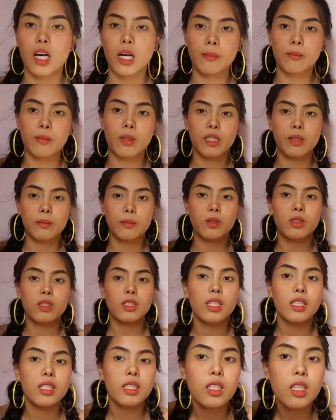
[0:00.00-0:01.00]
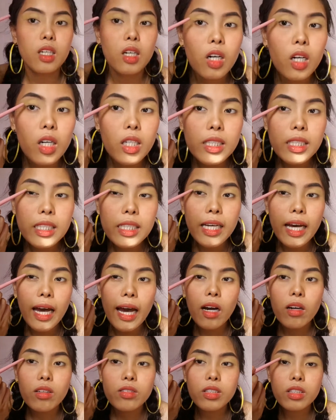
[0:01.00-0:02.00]
I'm gonna put it on
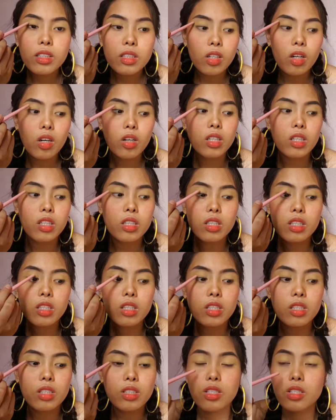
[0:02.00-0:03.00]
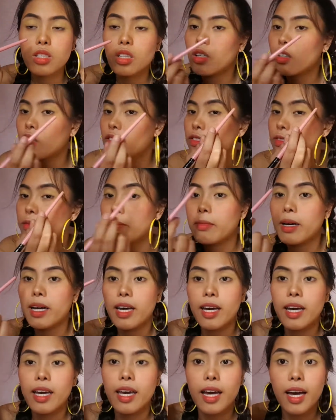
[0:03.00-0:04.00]
the outer corners of
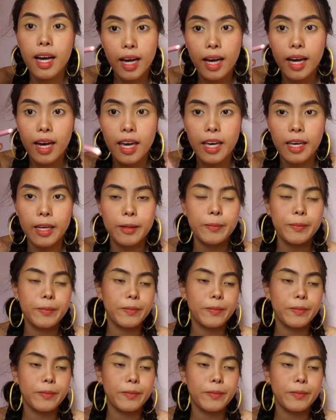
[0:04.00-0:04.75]
my eye.